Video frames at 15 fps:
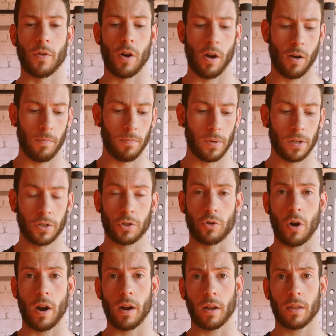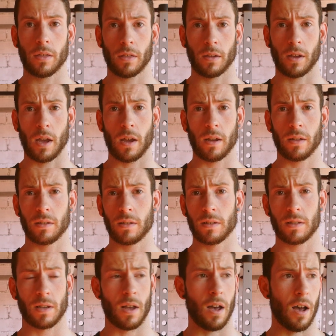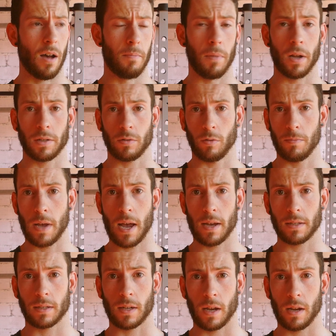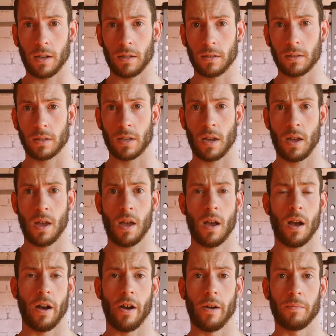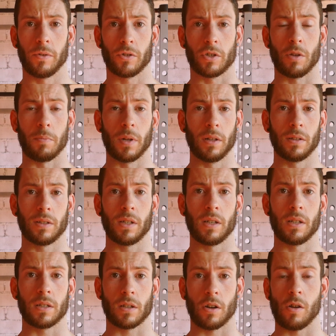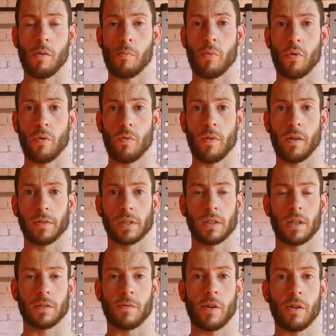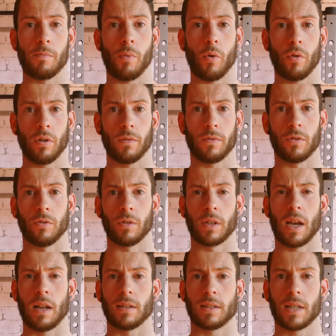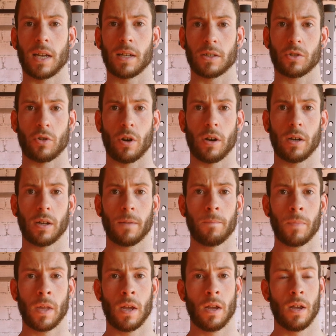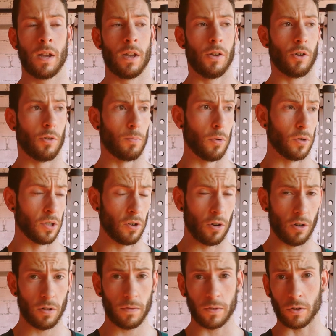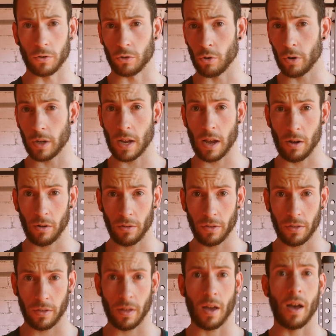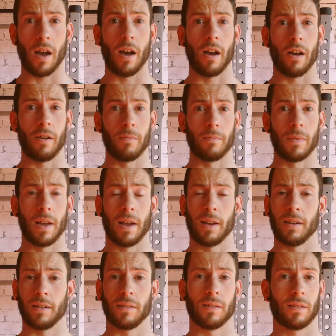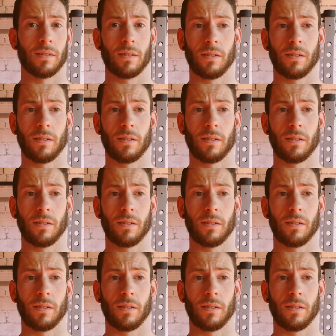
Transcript: from strength gains, muscle mass gains, your stability is going to improve. Obviously that's very important if you're doing calisthenics training. You can preserve your joint health, and